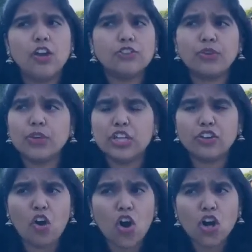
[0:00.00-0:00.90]
So
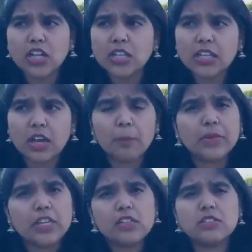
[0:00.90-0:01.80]
in all the
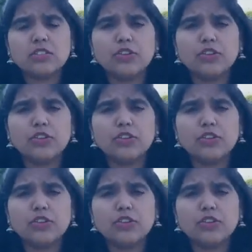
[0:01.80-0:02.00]
companies,